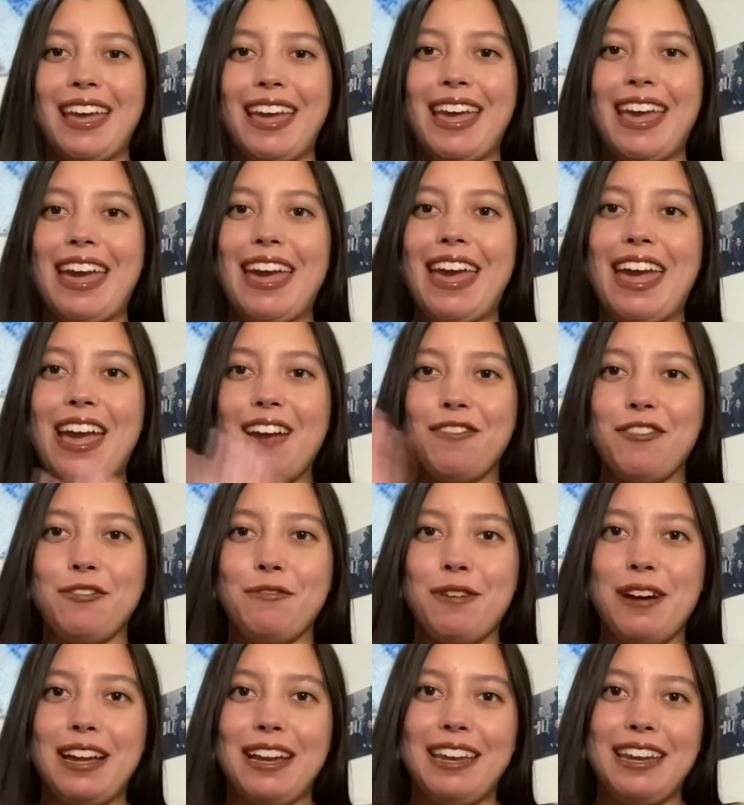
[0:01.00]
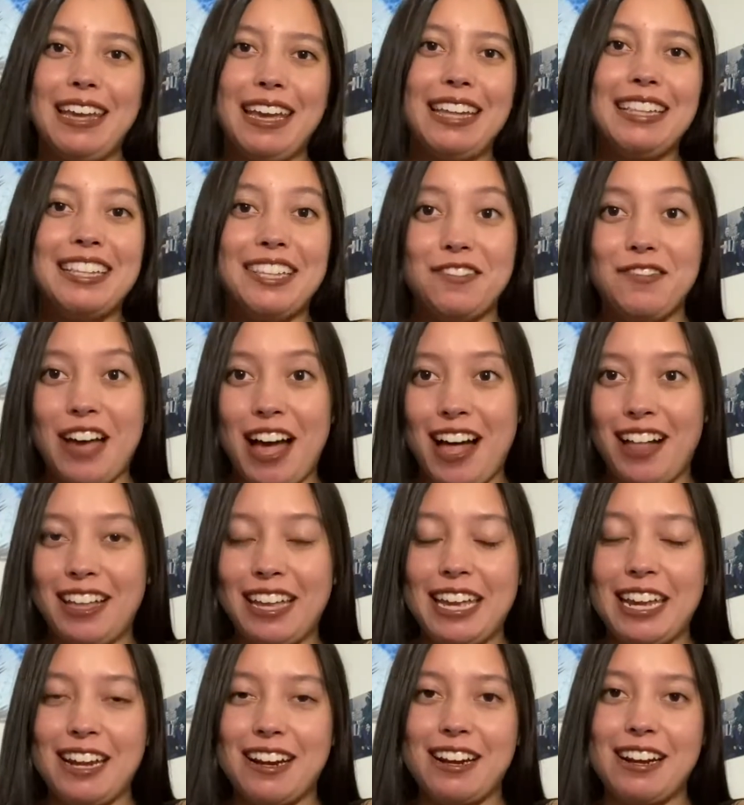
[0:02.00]
Hey everyone, it's Val
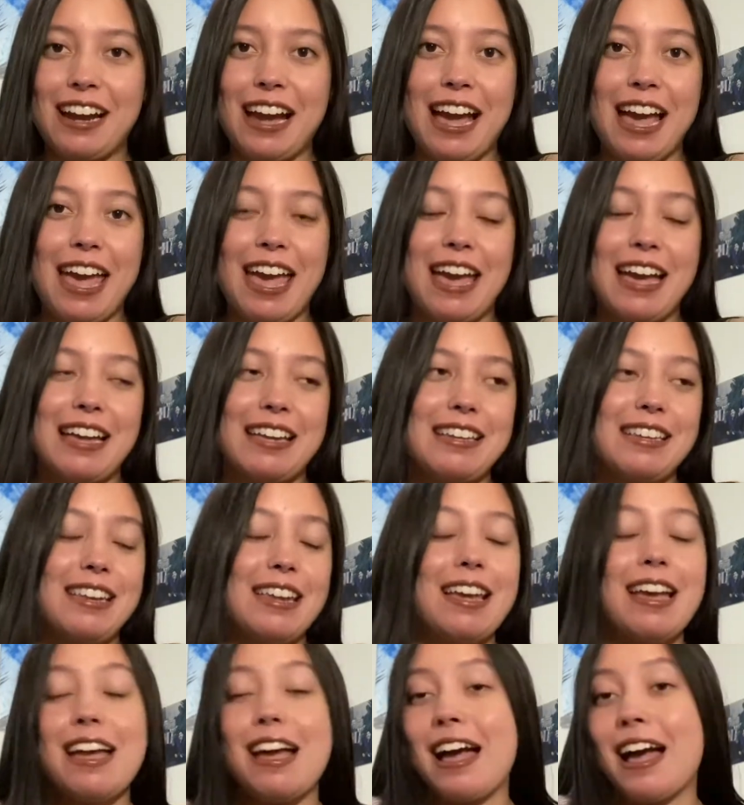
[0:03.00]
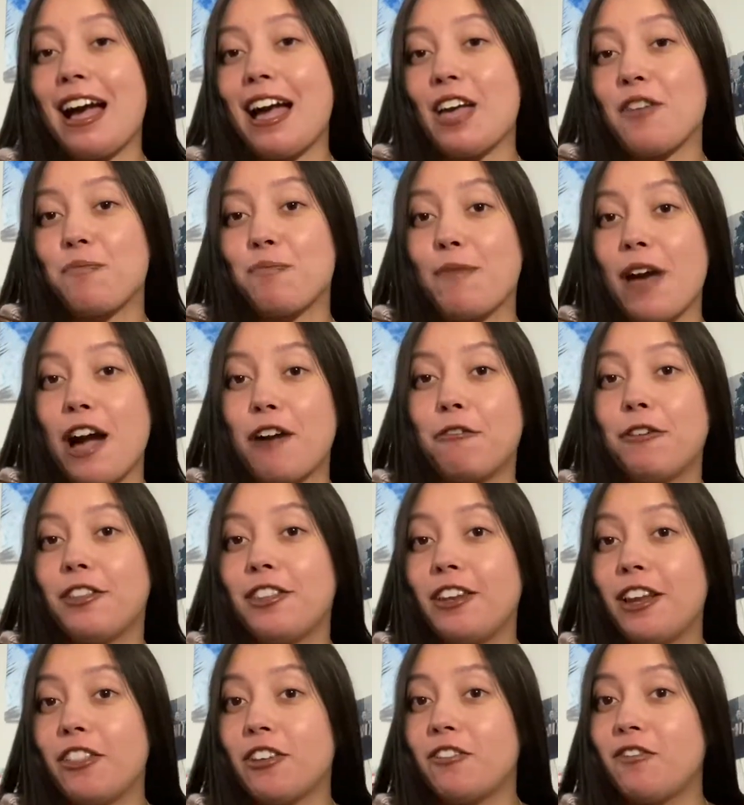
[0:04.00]
here, and I'm back
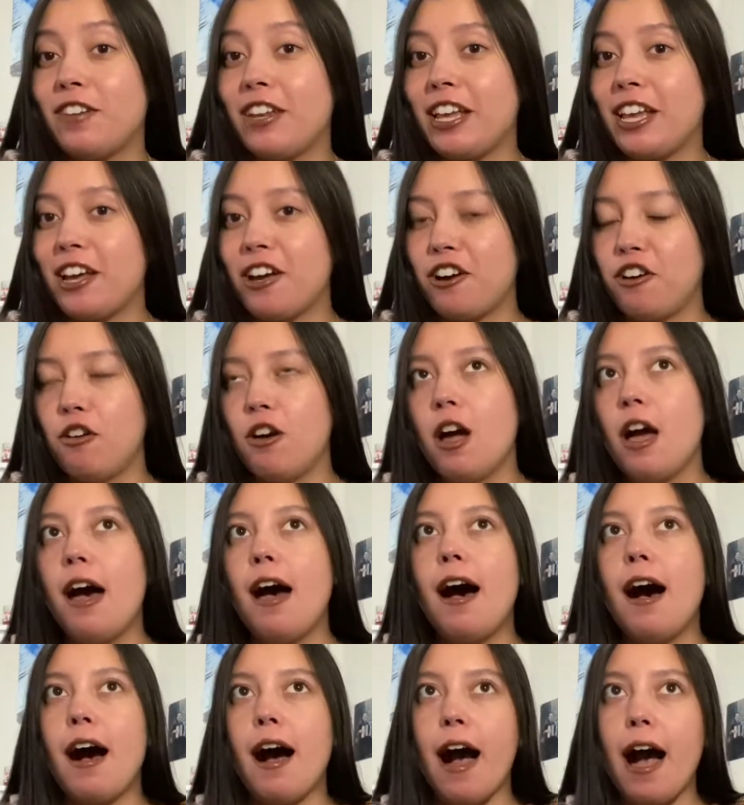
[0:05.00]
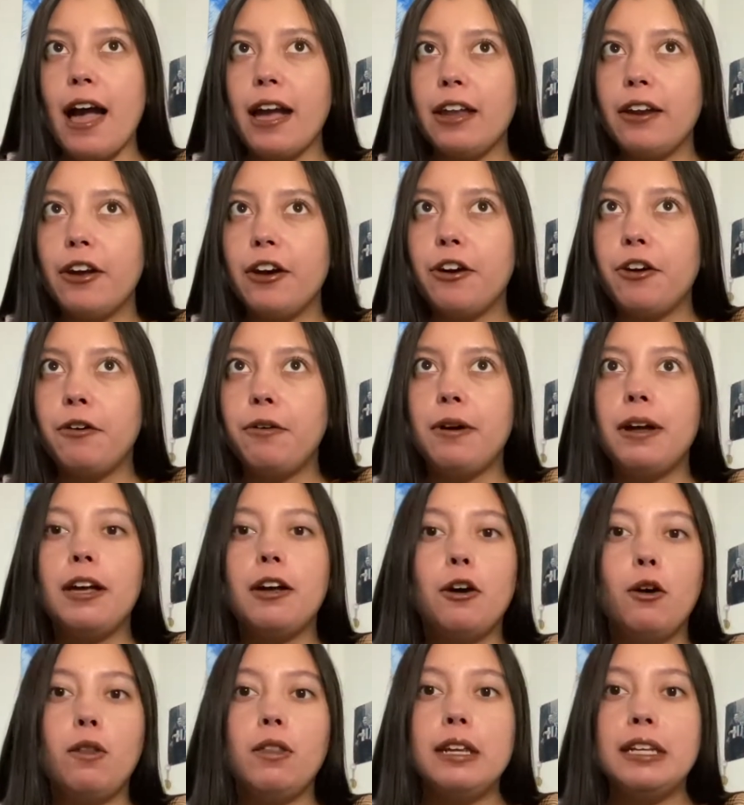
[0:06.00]
with another video. I know it
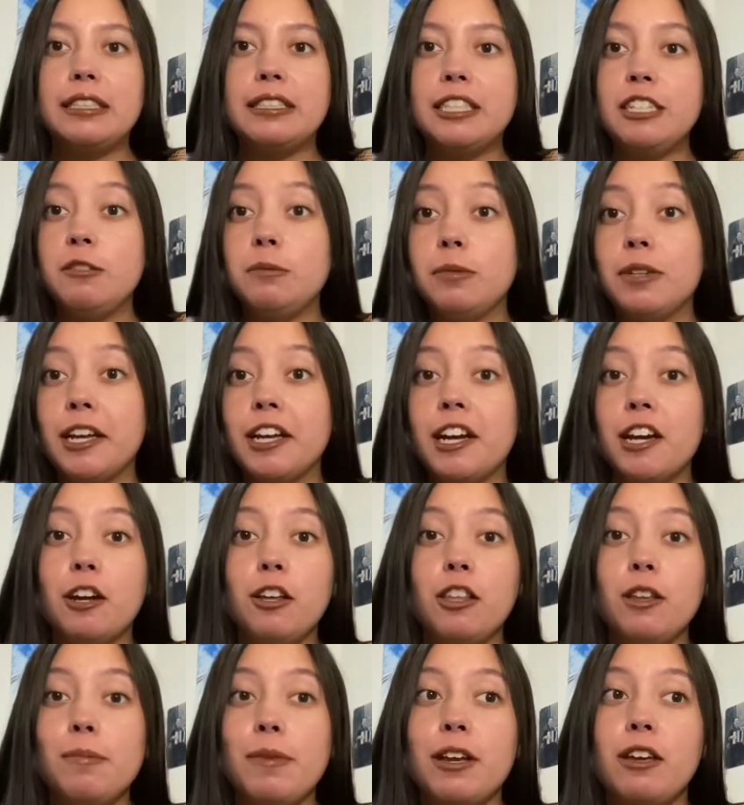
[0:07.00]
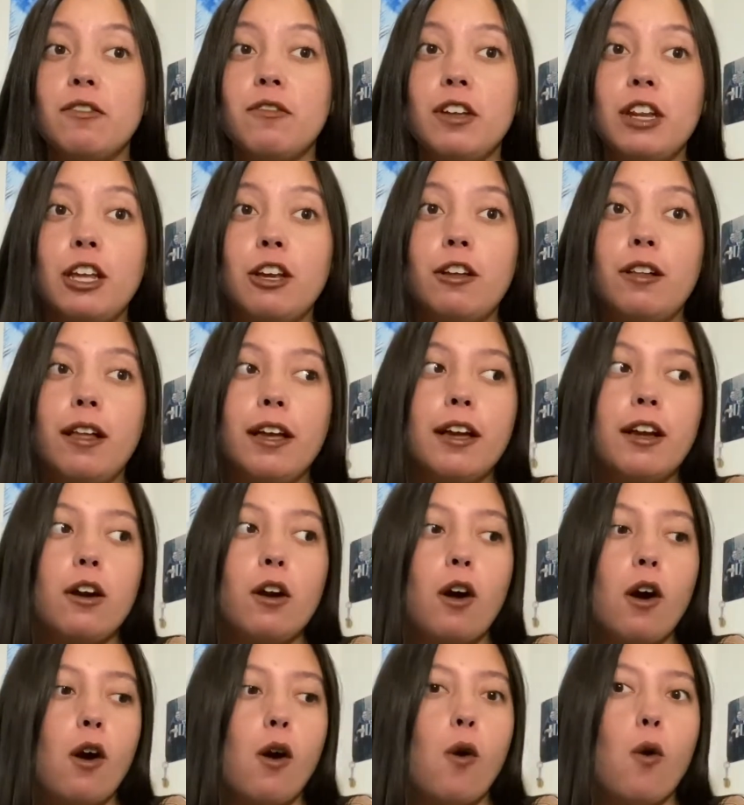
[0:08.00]
only seems like I only make a video like
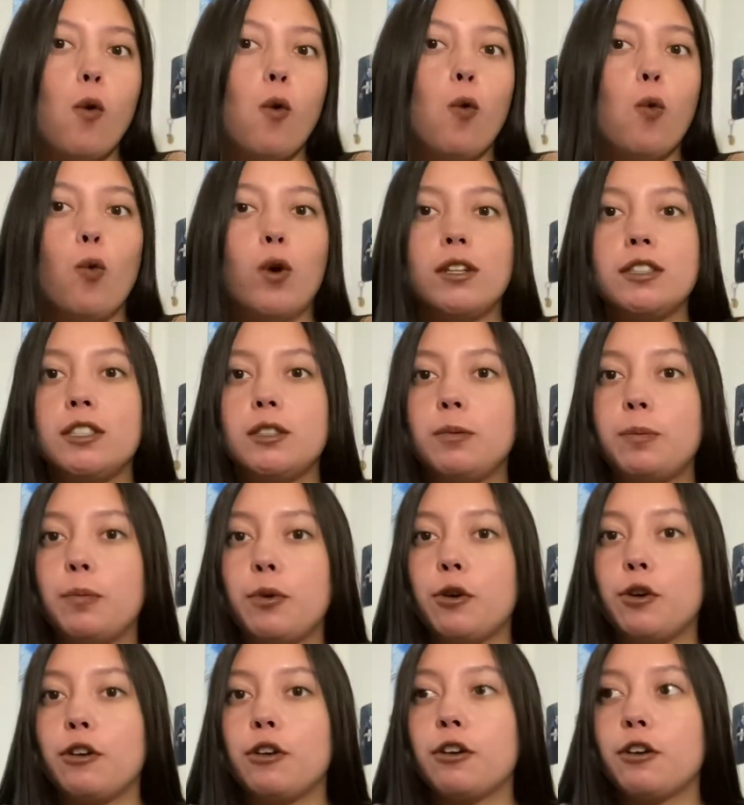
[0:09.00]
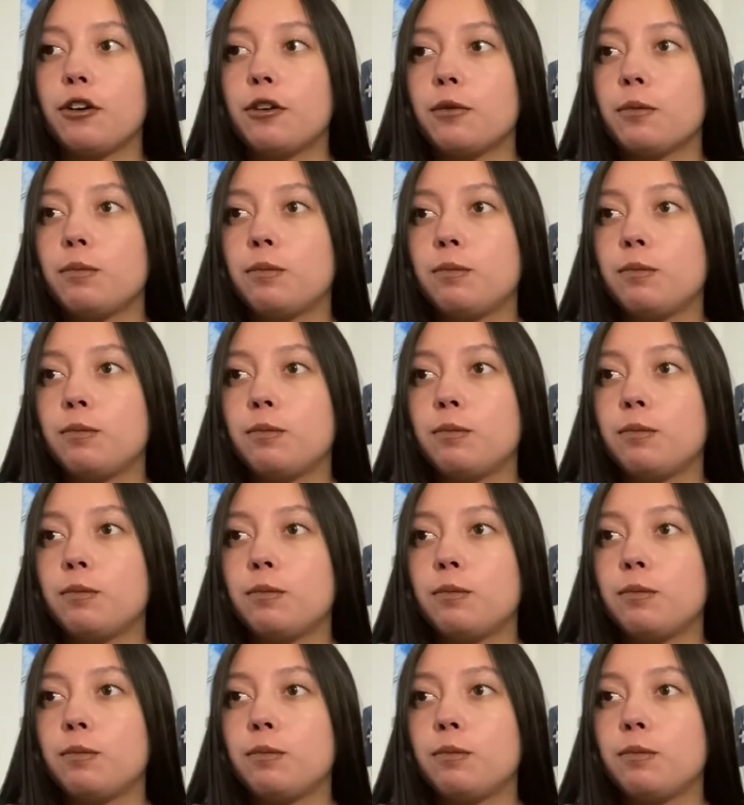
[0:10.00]
once per